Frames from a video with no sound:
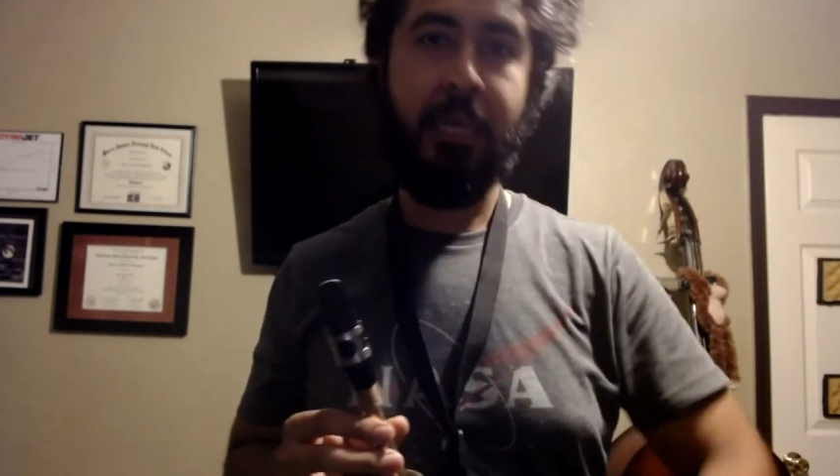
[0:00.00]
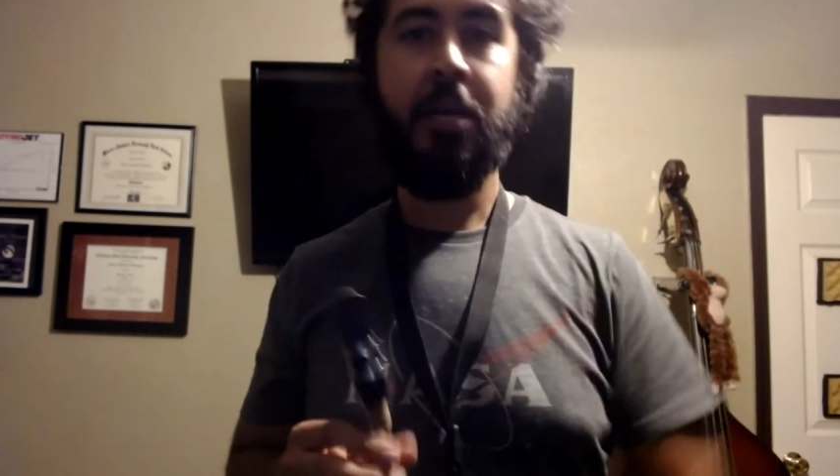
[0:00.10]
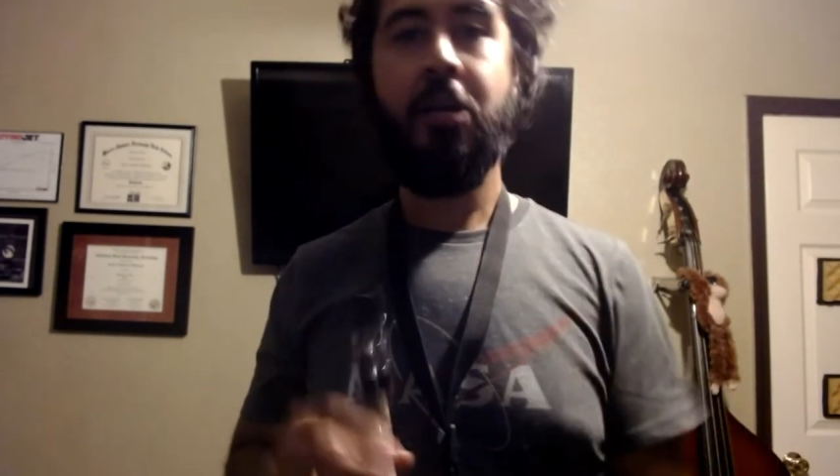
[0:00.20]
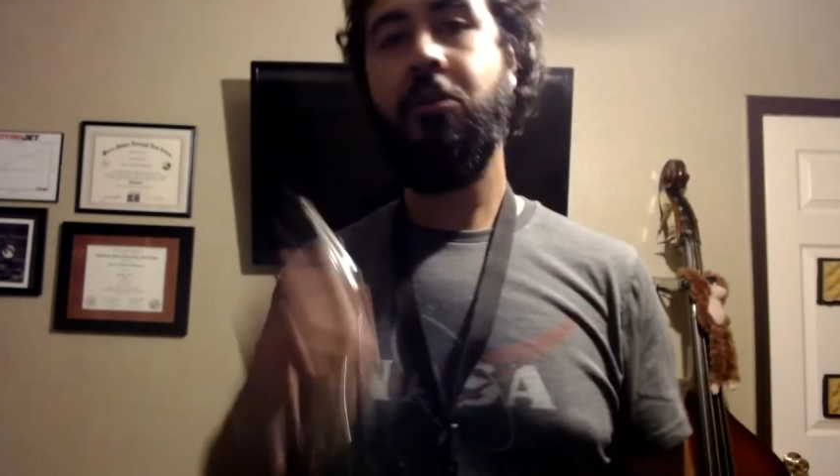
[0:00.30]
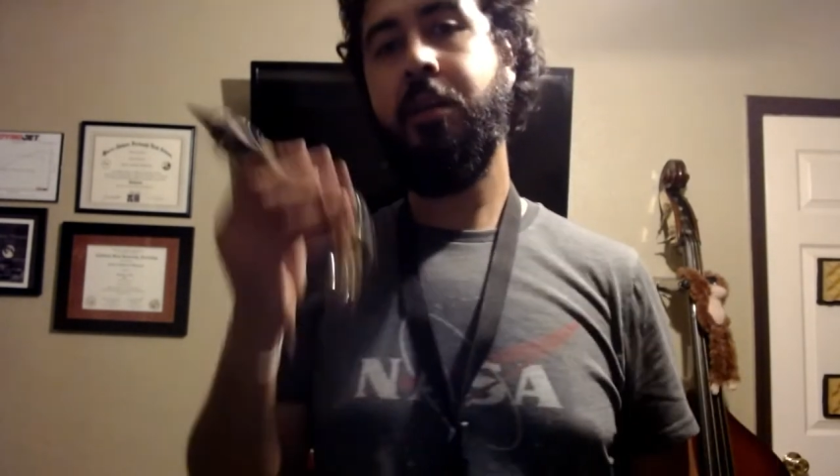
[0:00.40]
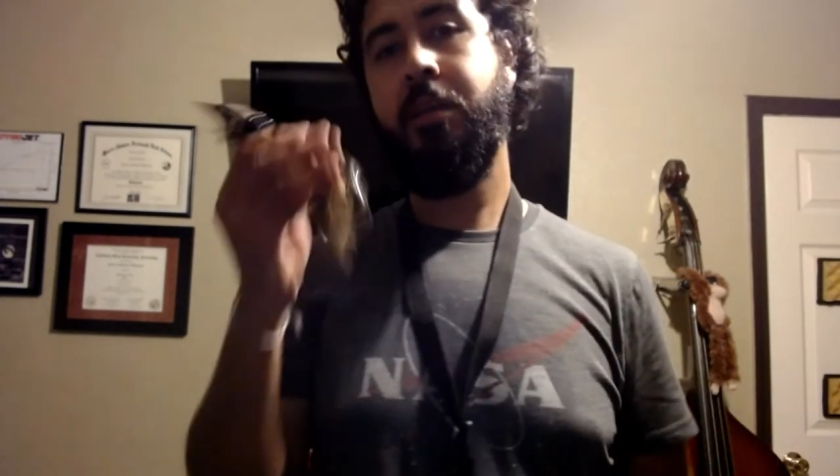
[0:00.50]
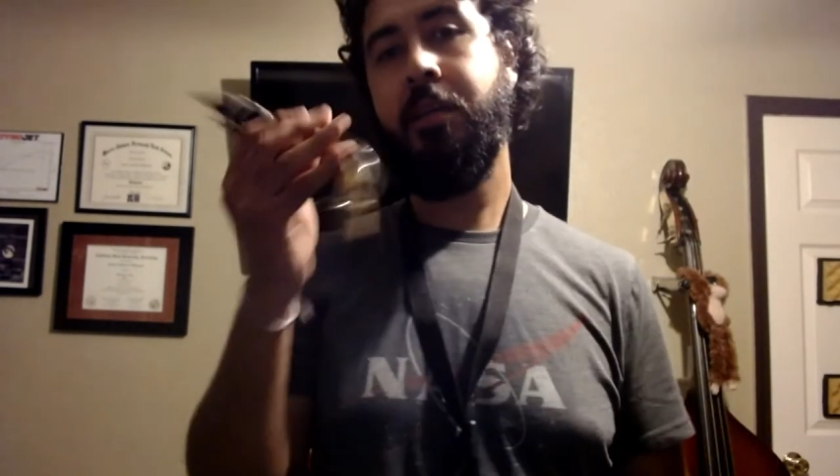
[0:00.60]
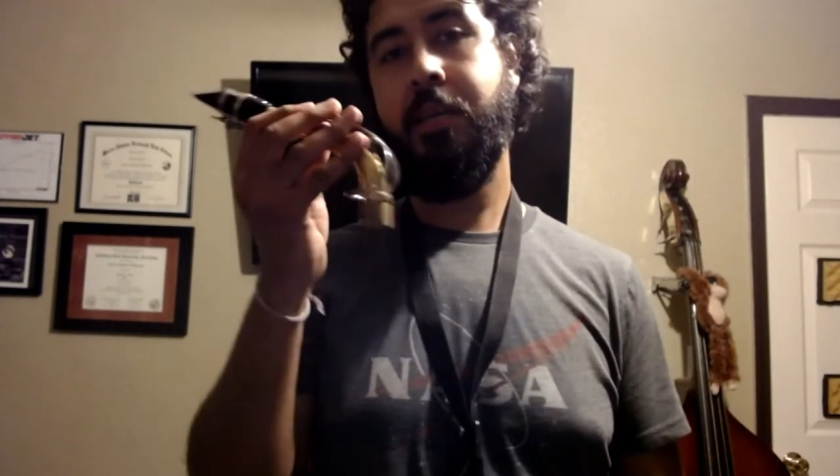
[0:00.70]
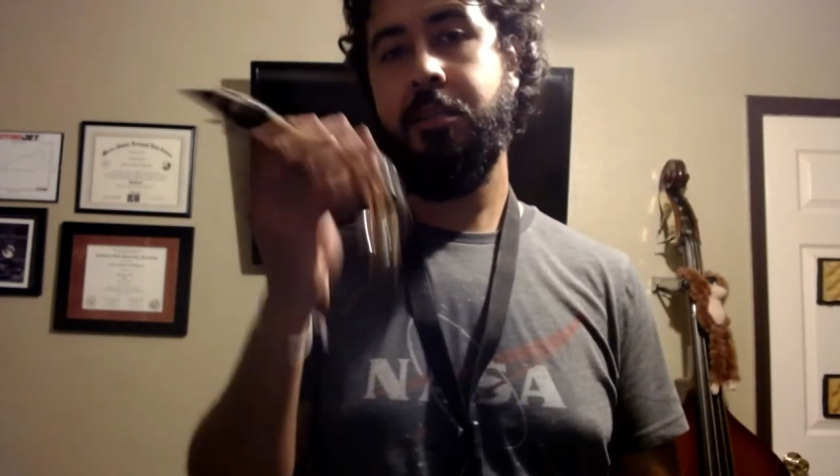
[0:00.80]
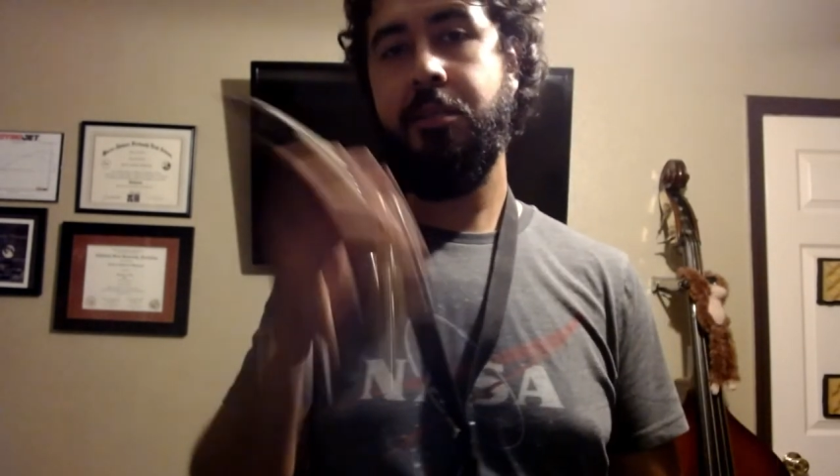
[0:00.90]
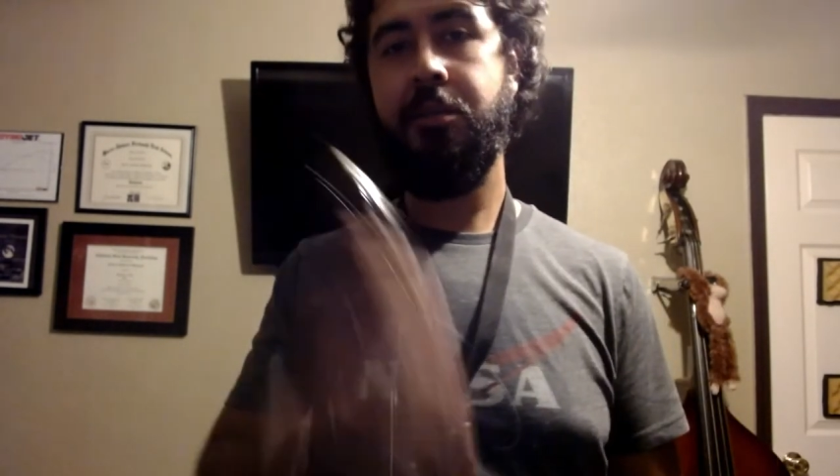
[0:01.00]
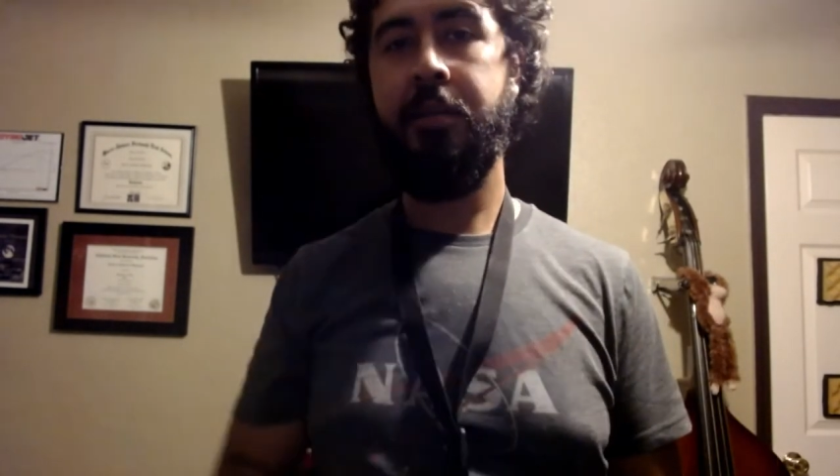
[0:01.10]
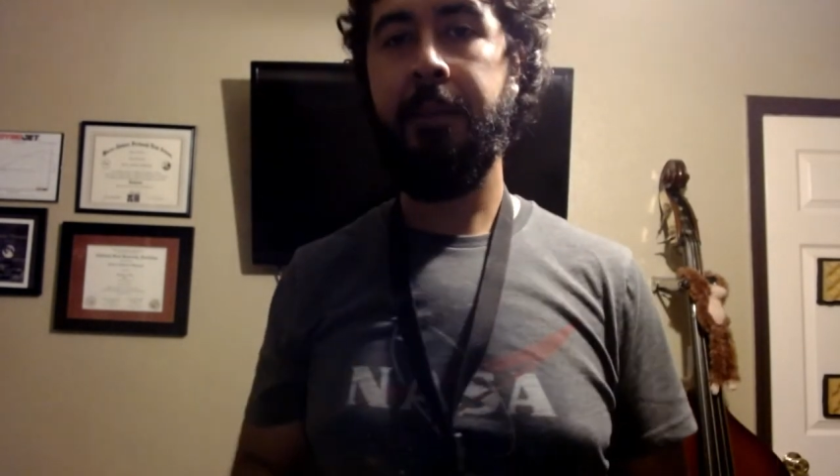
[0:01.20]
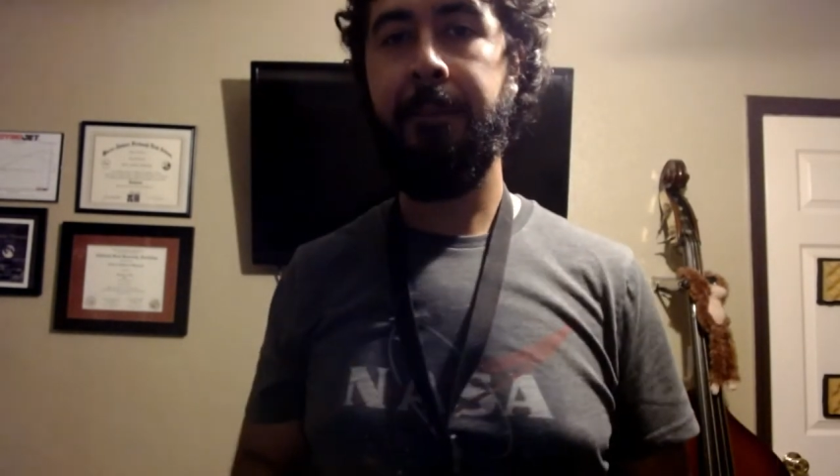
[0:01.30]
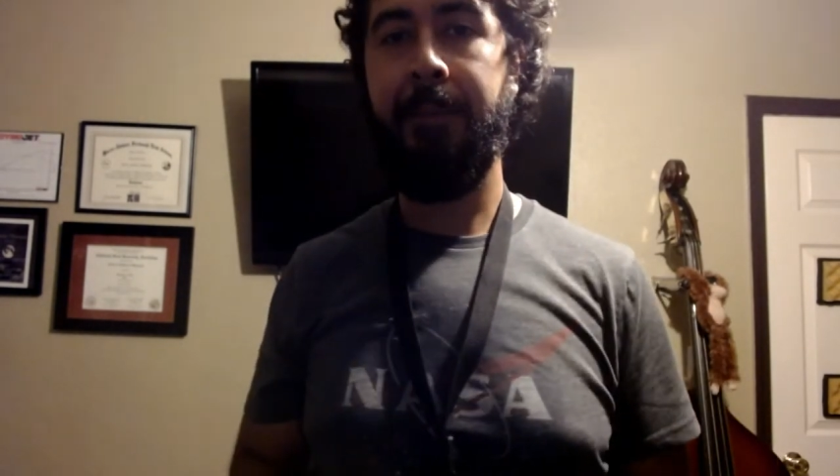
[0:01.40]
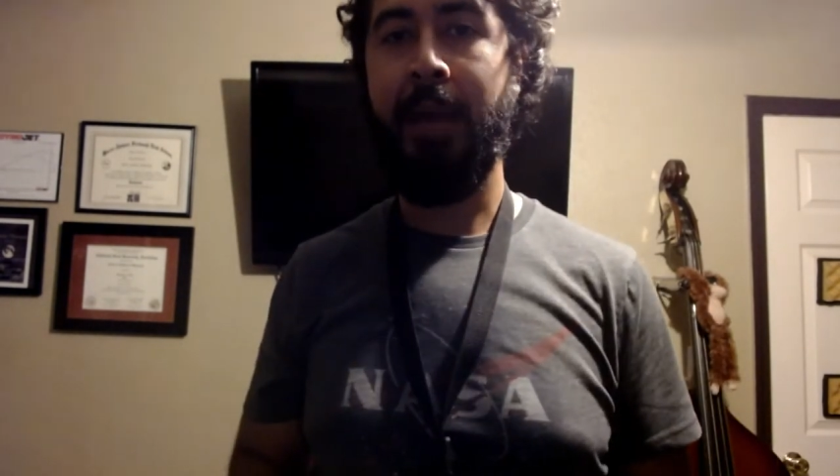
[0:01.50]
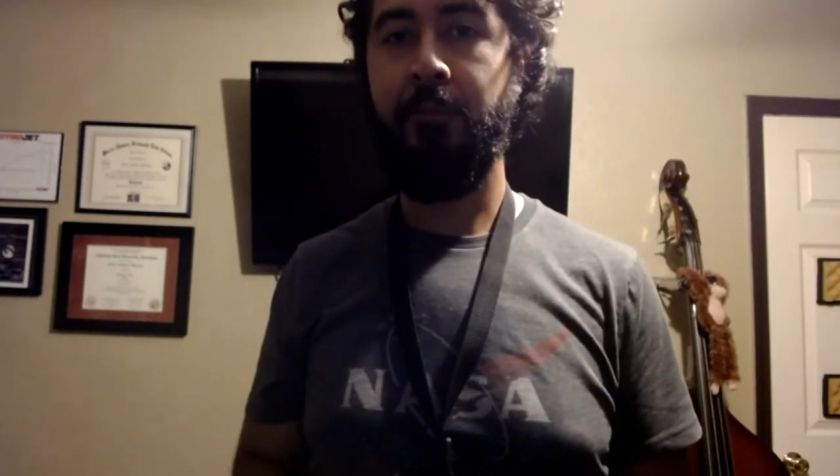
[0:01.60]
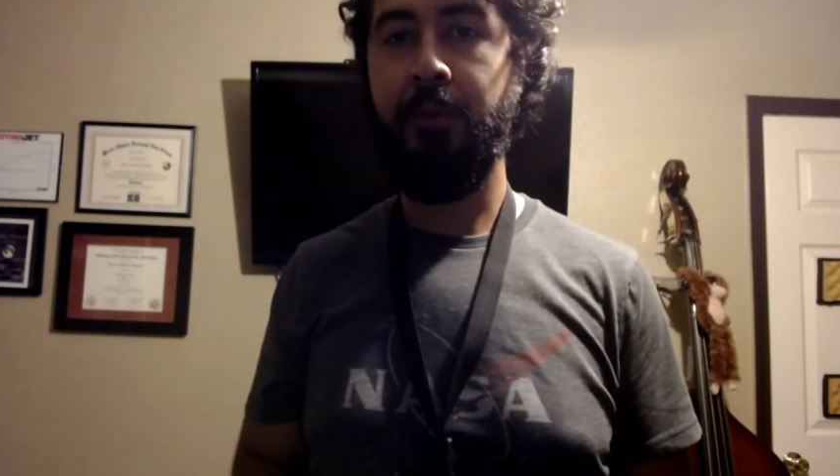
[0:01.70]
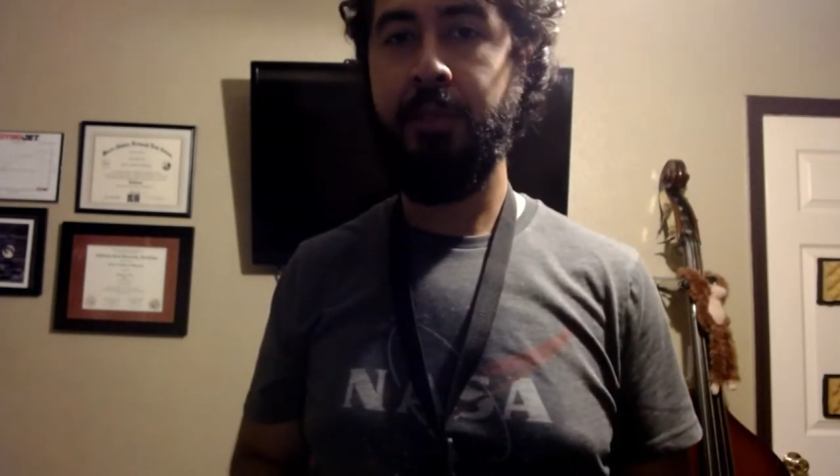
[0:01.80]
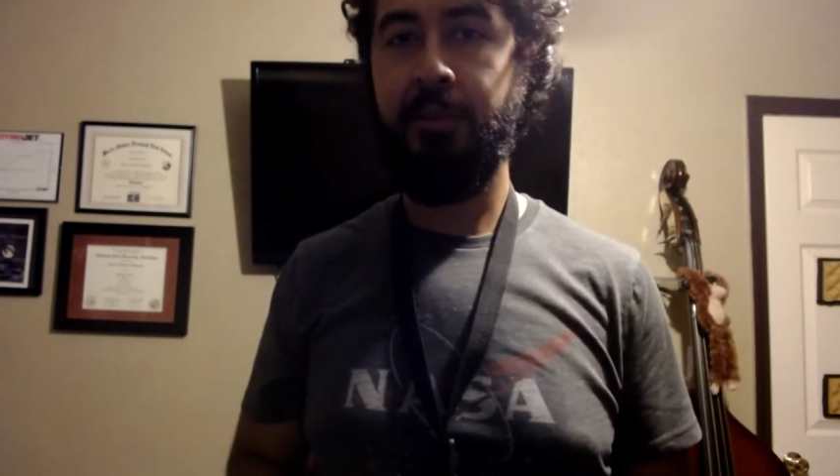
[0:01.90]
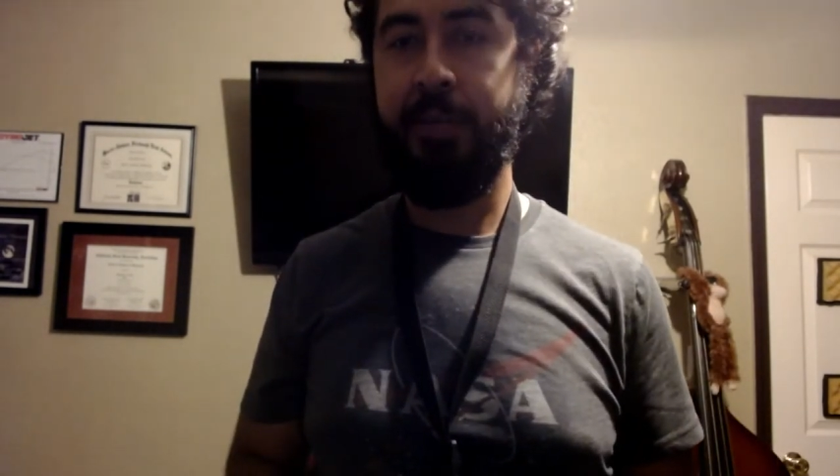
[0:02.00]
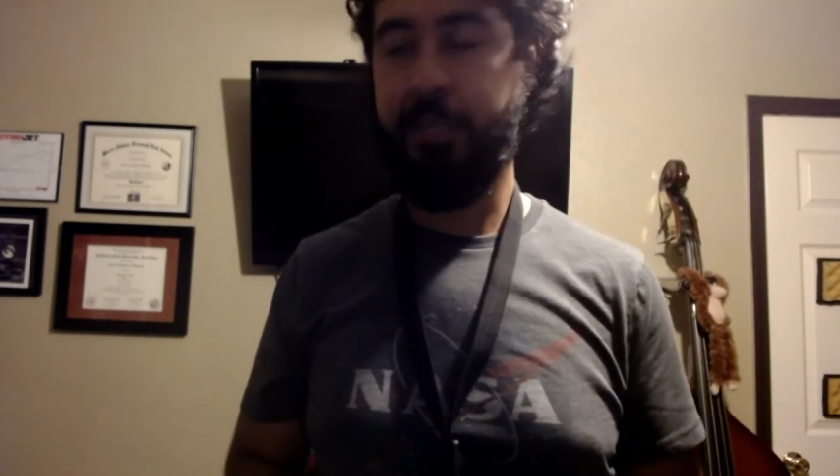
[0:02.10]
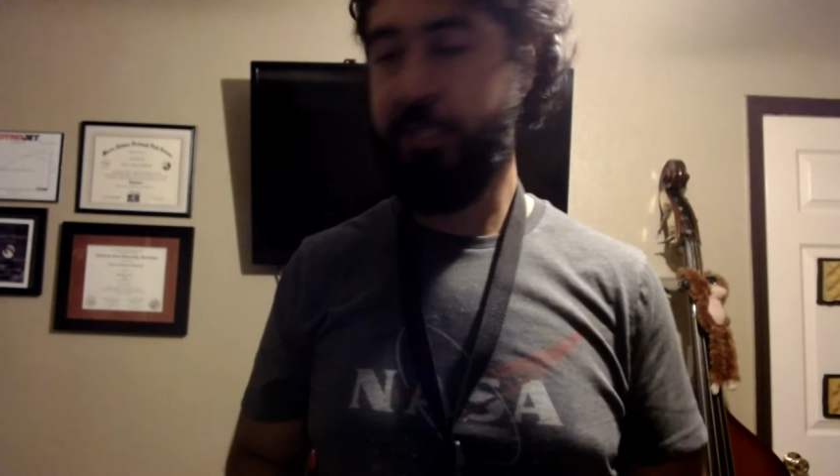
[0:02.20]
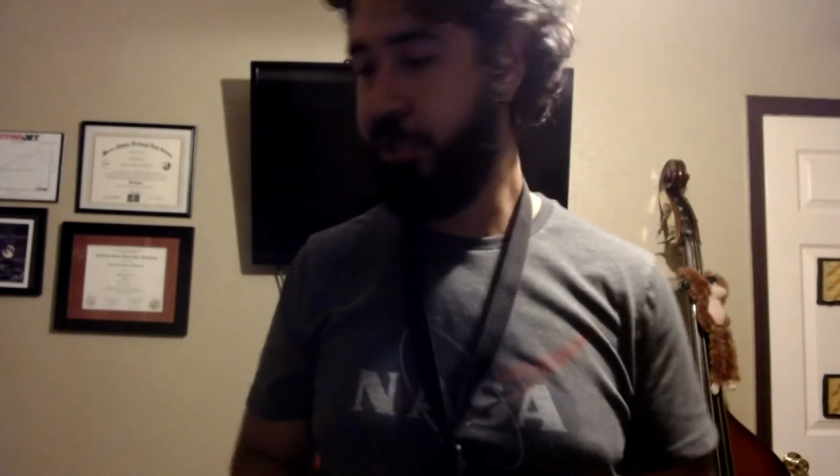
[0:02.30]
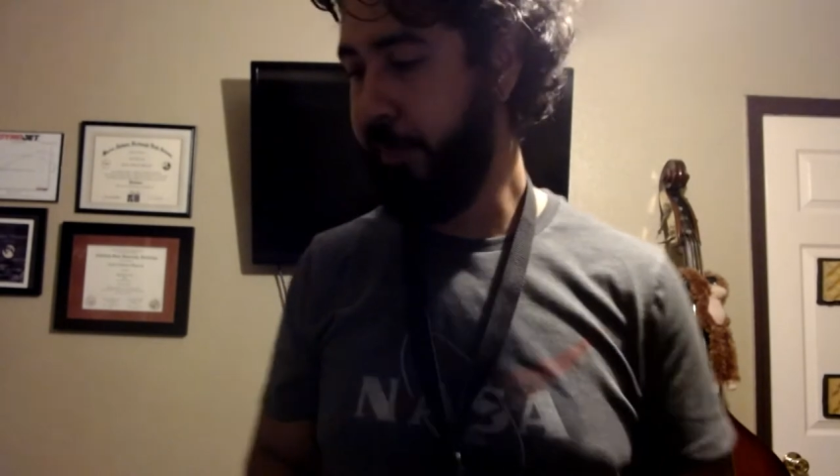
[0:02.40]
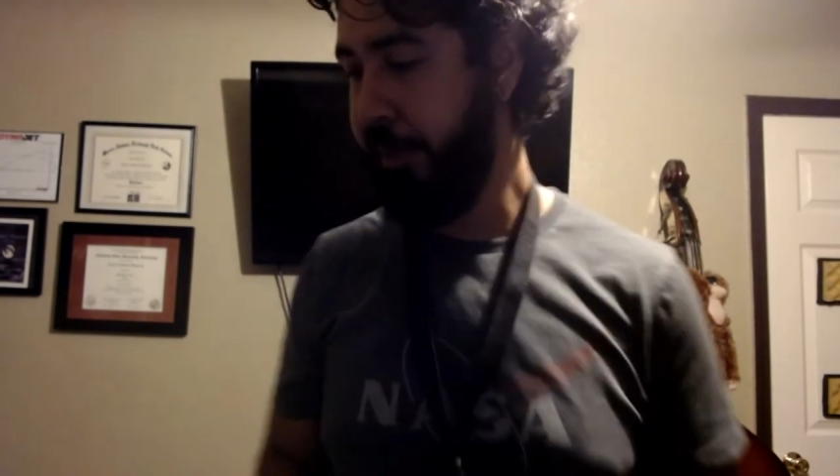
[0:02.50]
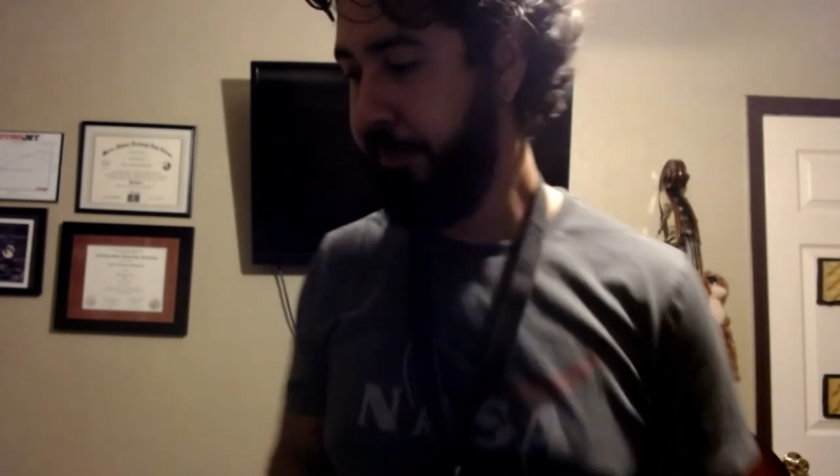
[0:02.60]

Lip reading: go ahead and connect your neck back with your instrument.